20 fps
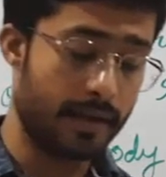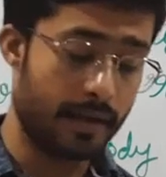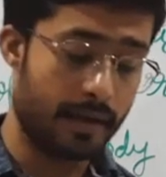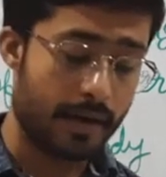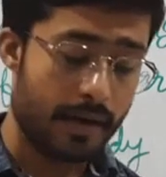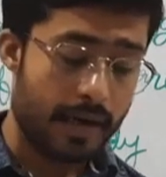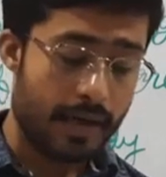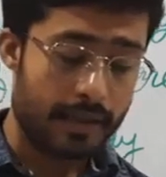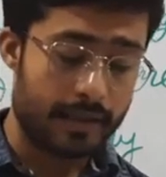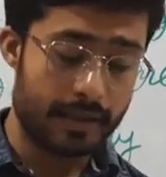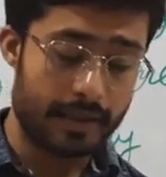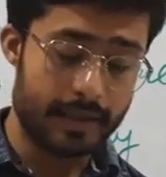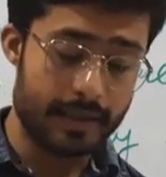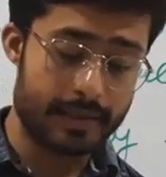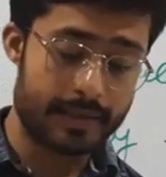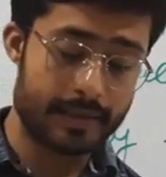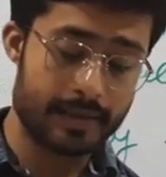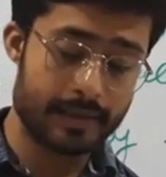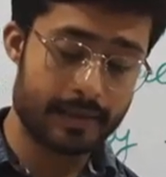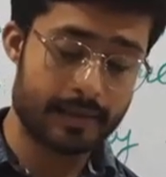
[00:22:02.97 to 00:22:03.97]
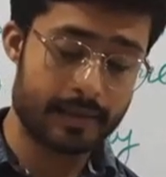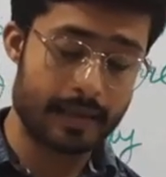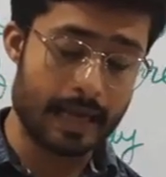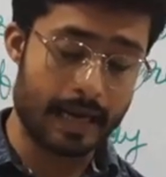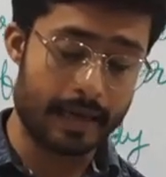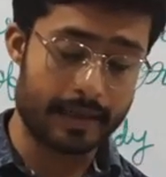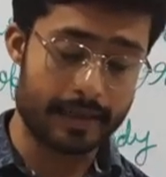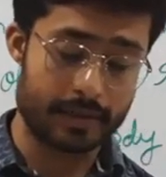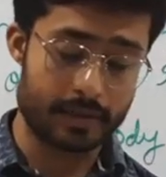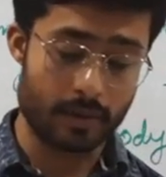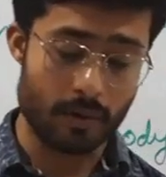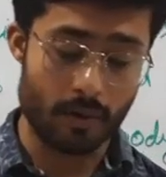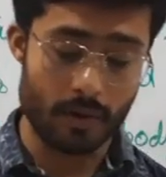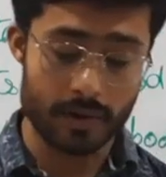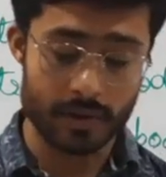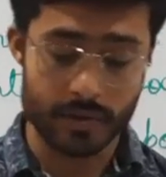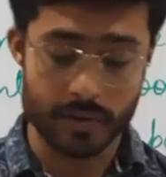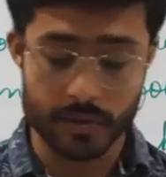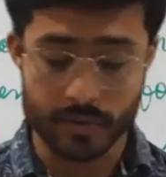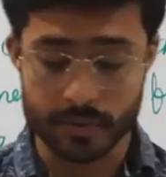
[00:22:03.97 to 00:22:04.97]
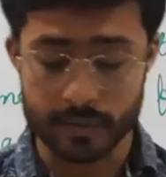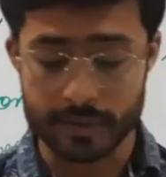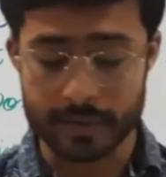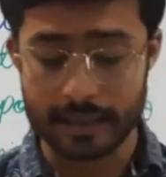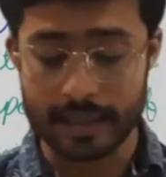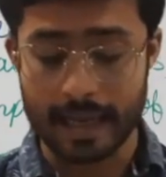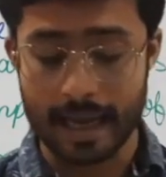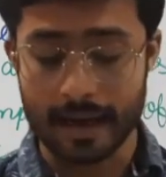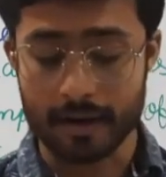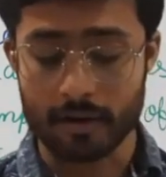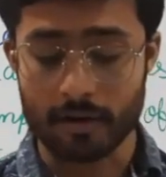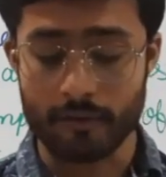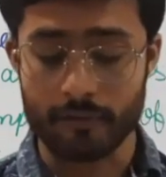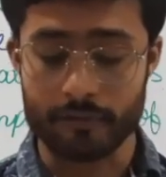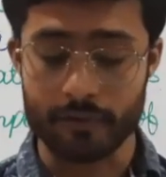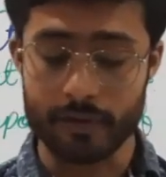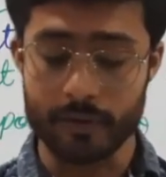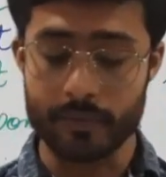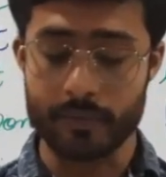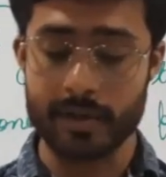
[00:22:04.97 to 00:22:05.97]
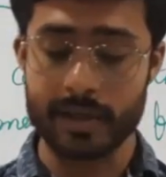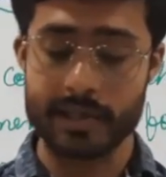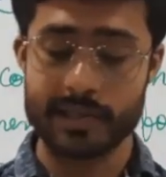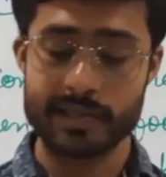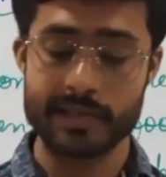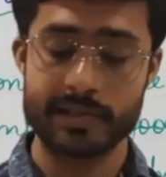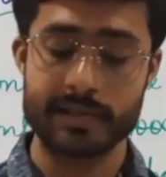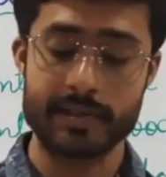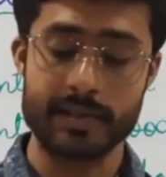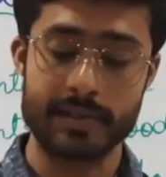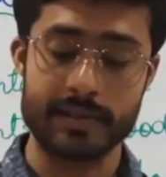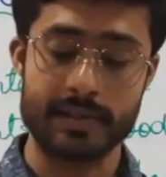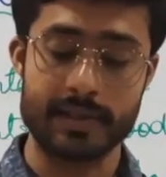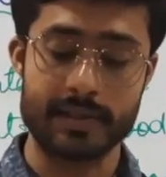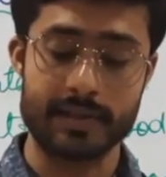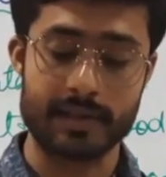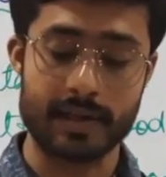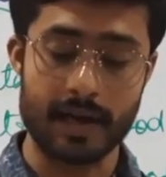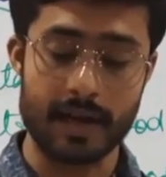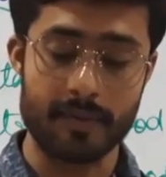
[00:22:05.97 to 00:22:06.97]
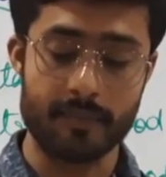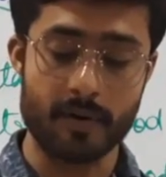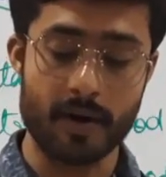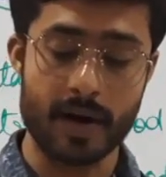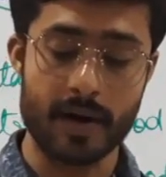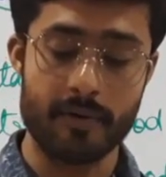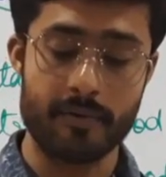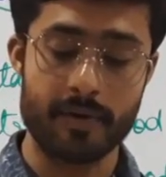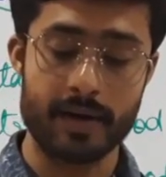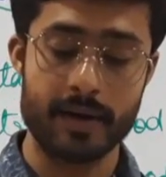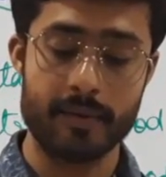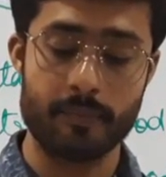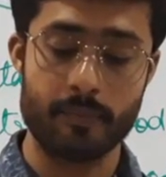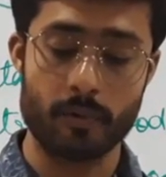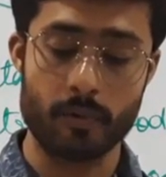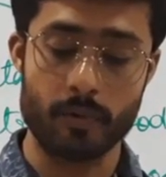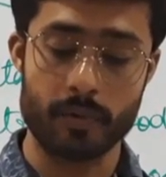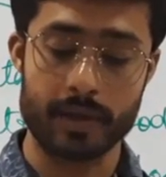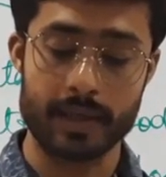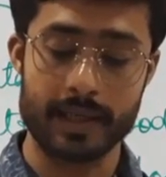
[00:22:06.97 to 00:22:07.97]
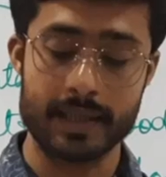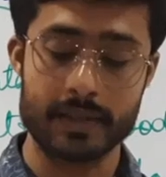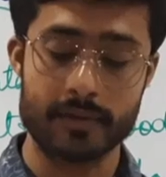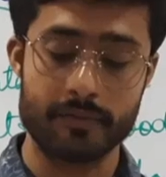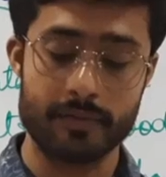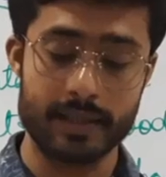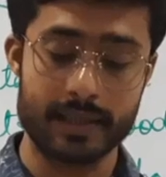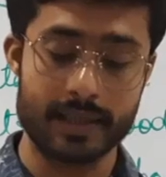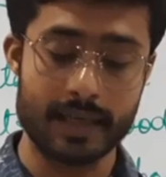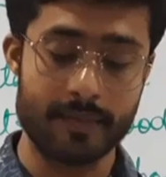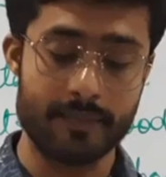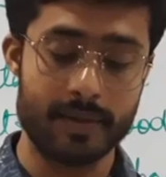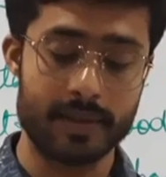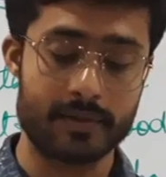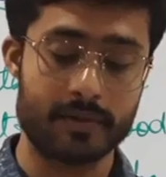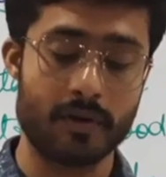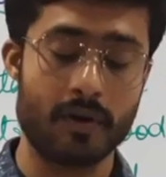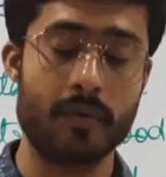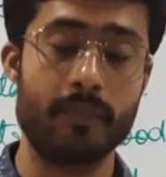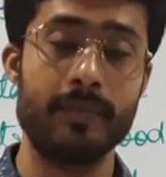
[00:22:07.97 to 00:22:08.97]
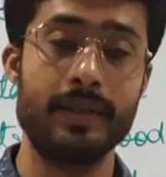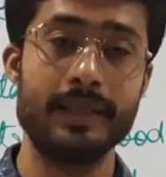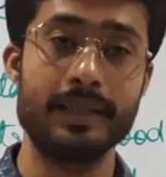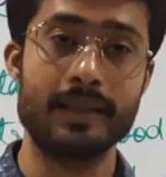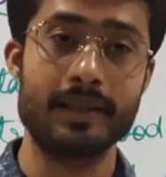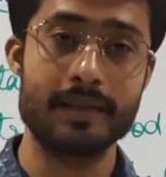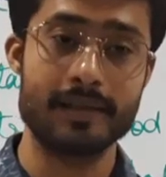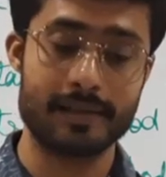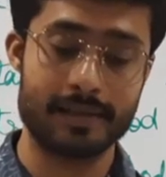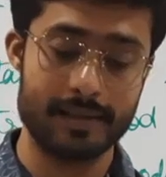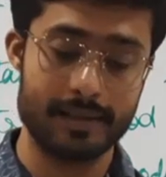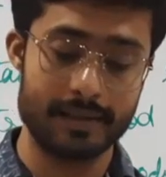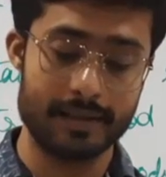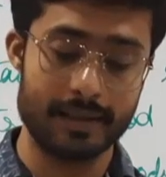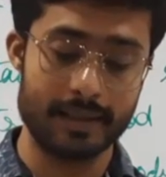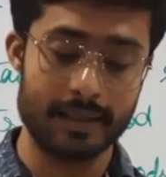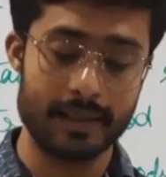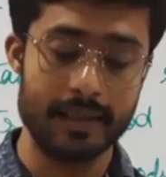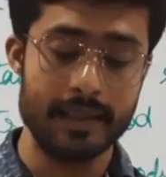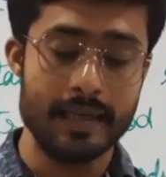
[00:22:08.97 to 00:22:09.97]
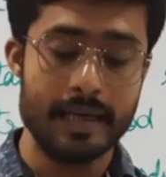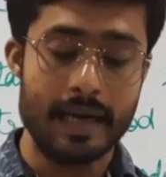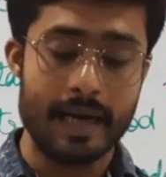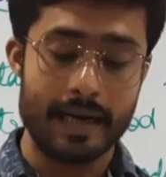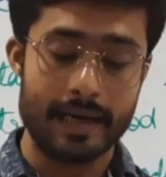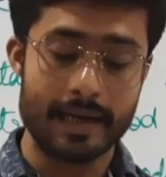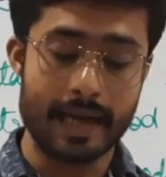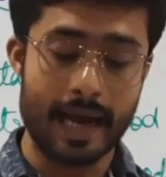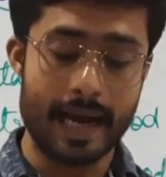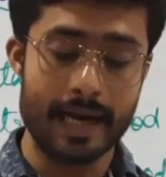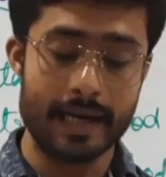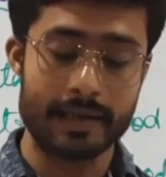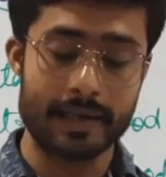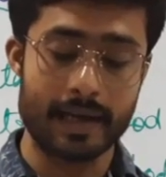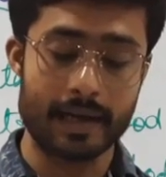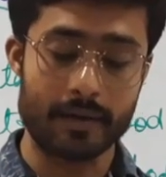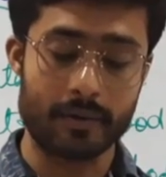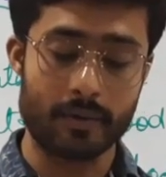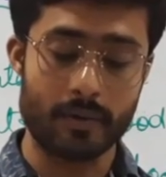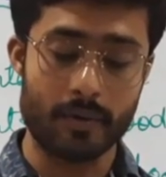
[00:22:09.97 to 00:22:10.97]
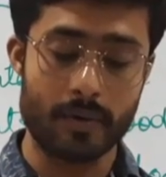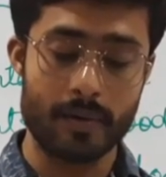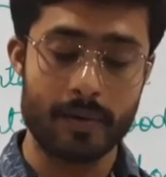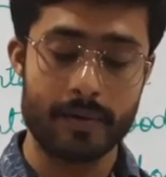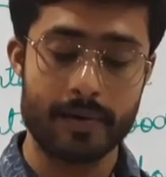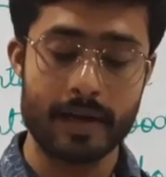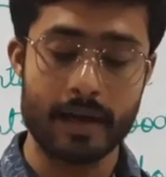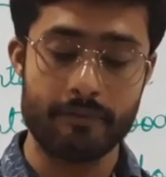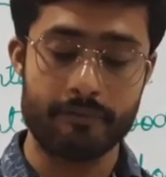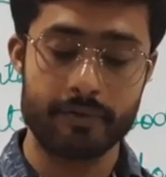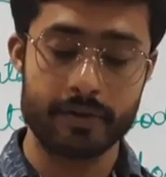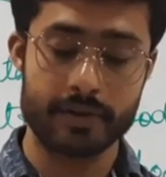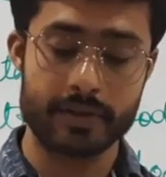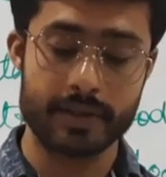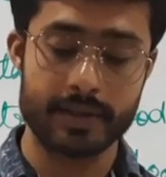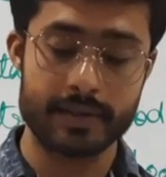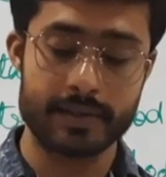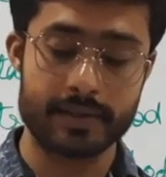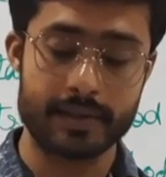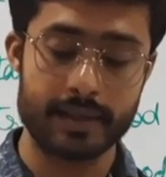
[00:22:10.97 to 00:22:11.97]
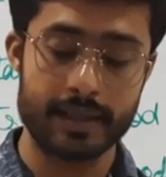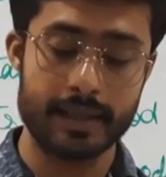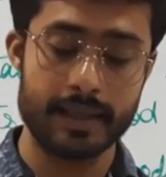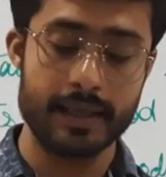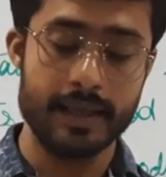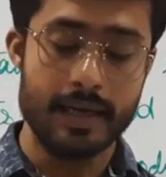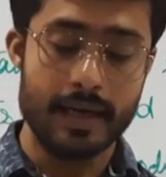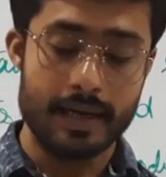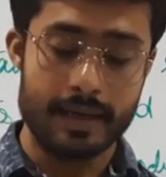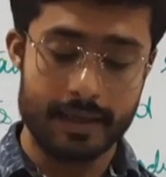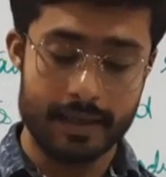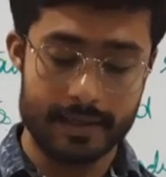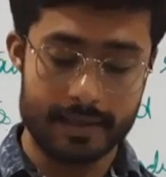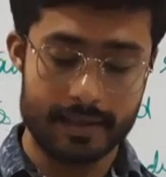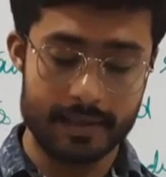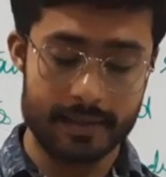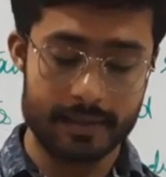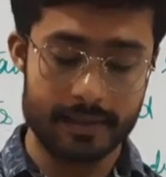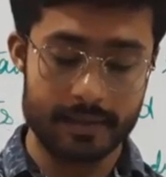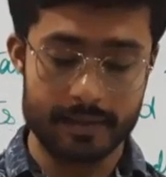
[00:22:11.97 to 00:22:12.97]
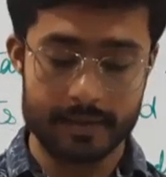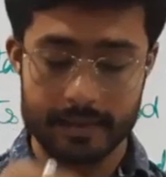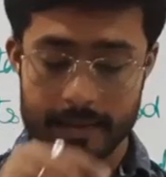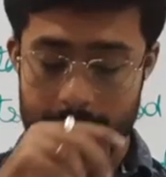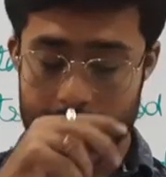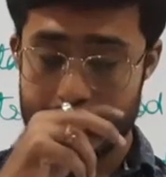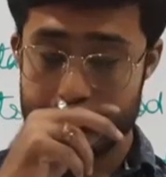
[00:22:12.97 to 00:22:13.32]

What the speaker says: here, the disease that is caused due to the lack of nutrition such as carbohydrate, proteins, vitamins or minerals in the diet are called deficiency diseases.